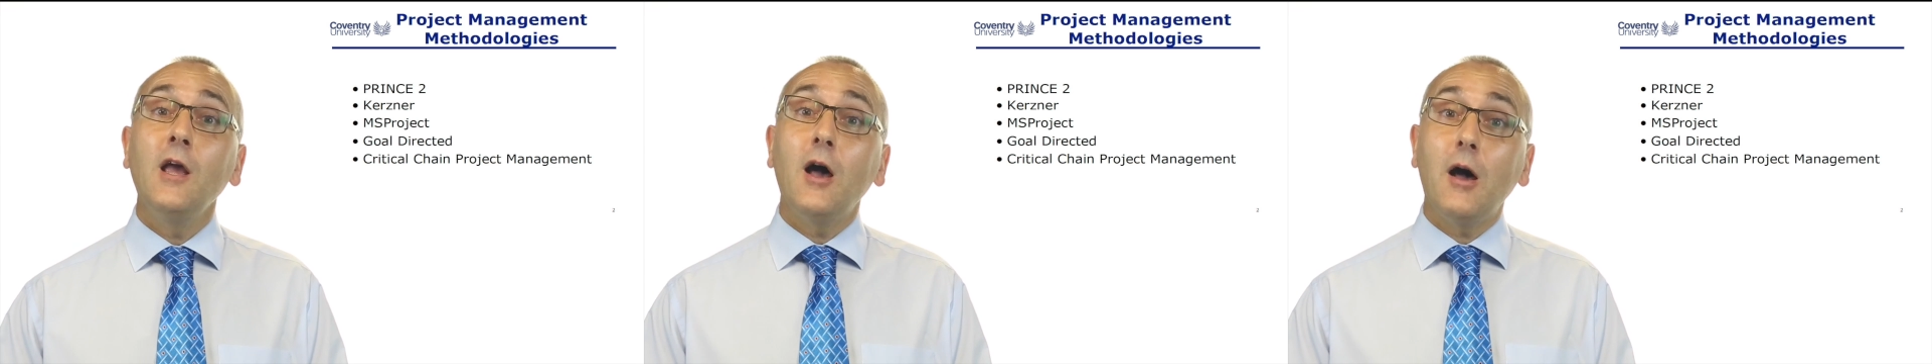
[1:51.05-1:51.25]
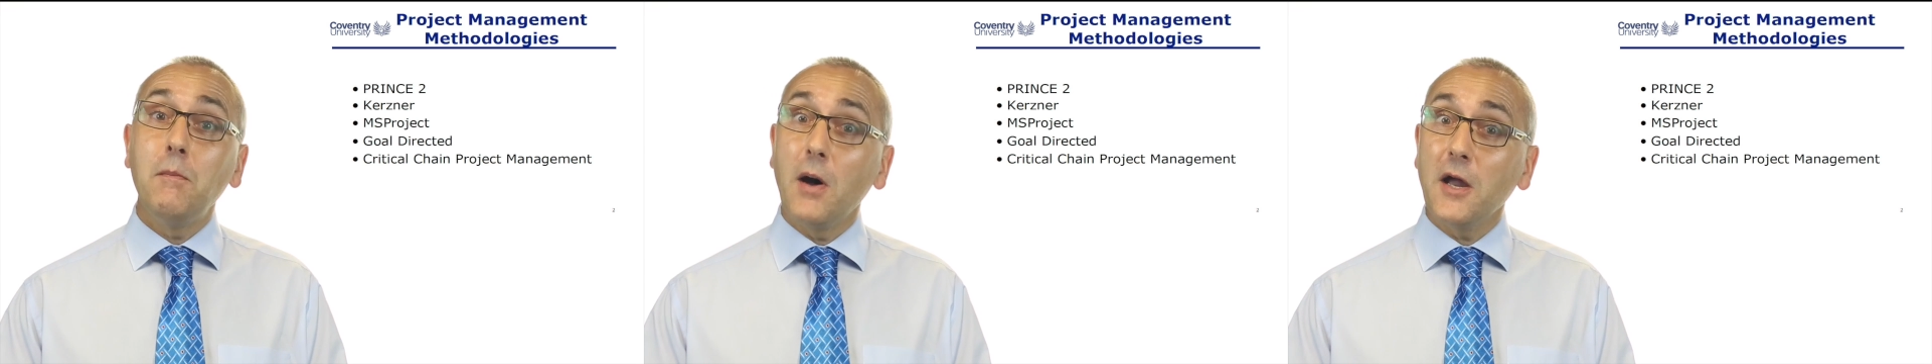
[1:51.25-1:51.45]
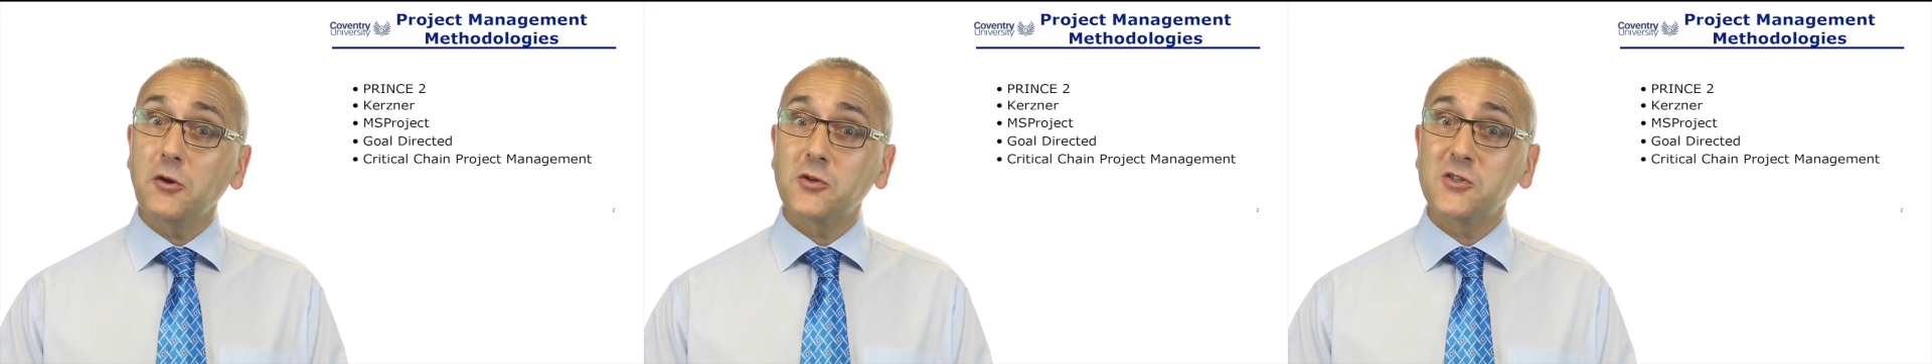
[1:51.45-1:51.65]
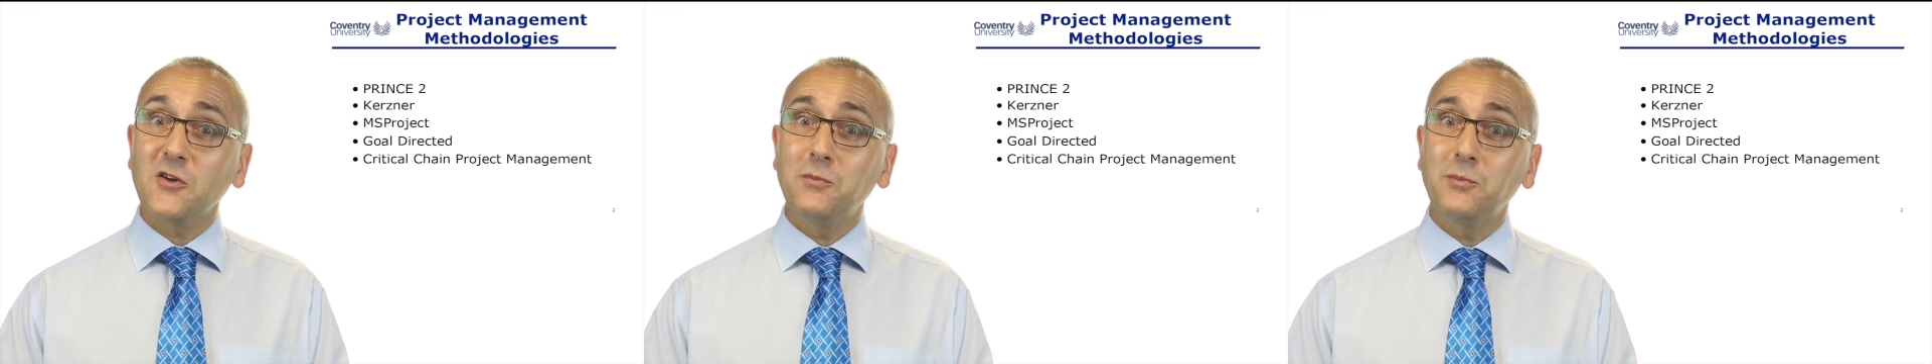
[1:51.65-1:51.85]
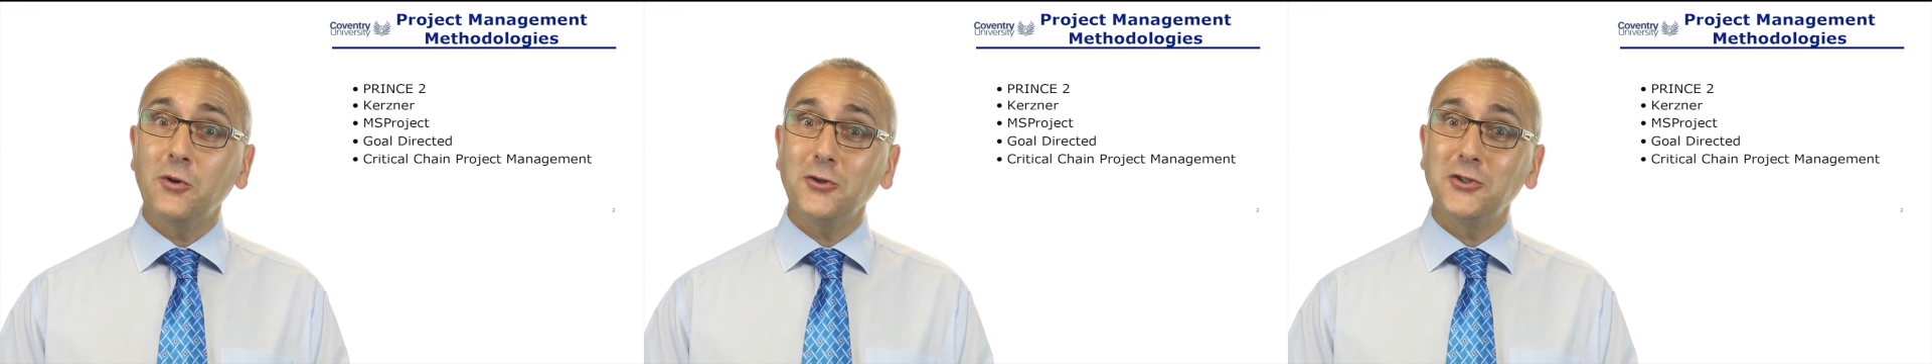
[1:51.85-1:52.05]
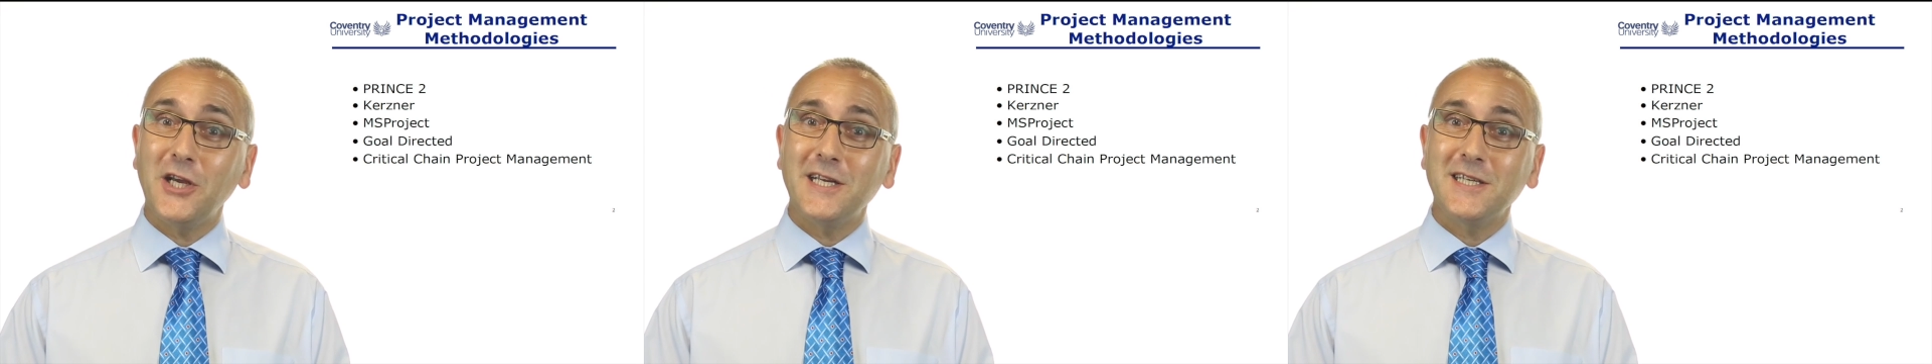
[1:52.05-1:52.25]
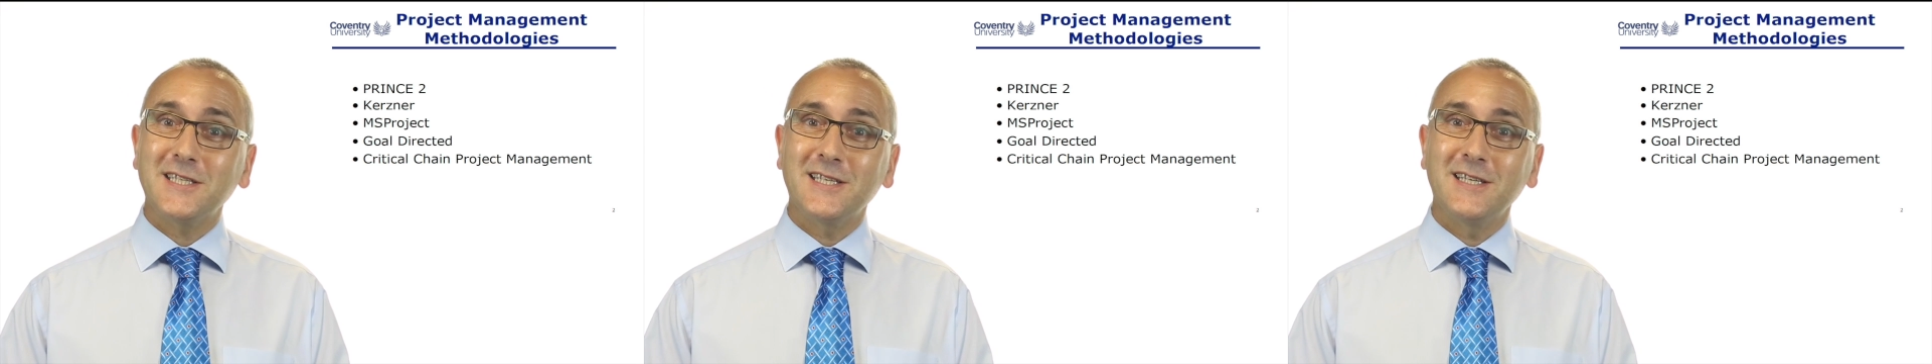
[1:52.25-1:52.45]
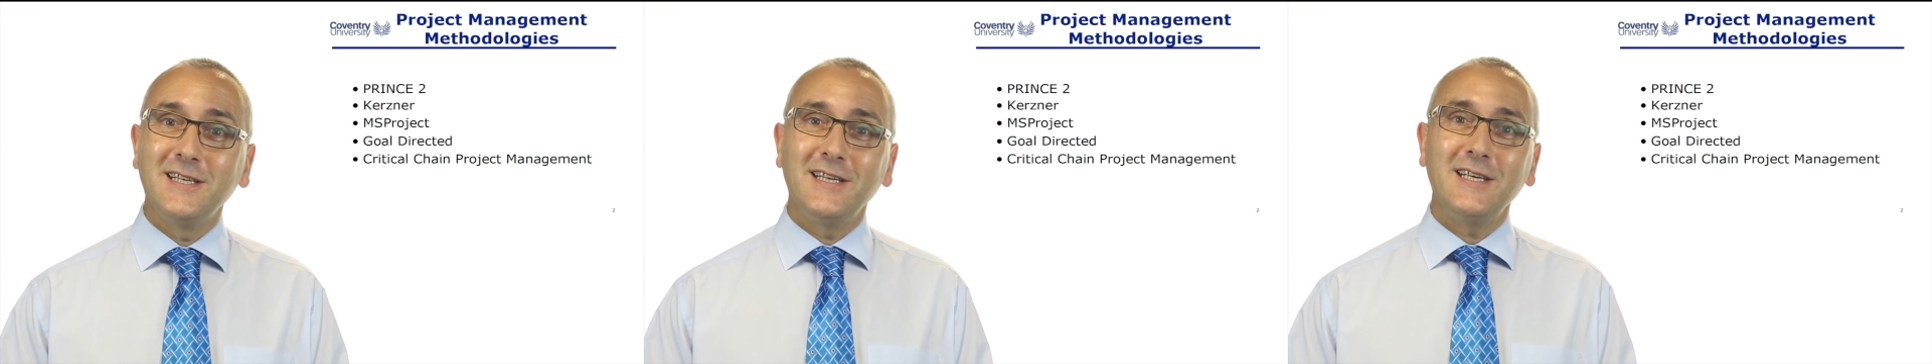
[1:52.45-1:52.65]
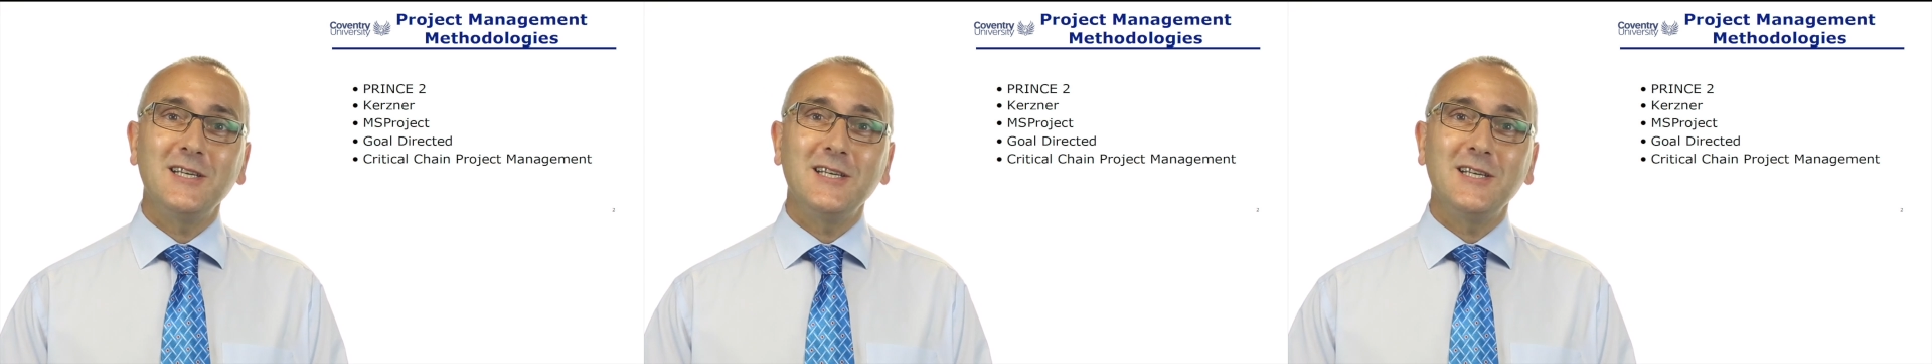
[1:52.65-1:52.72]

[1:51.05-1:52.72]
and Microsoft Project